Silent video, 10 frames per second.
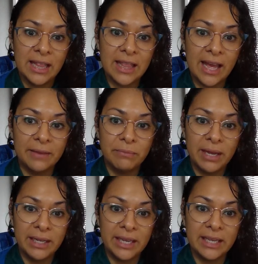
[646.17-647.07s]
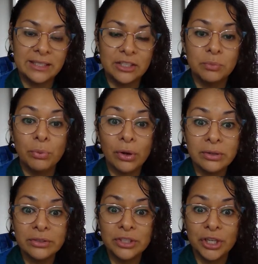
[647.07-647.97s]
that in many cases
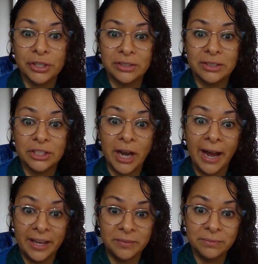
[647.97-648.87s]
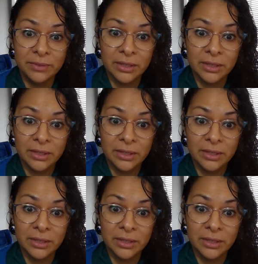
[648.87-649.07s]
volunteer their time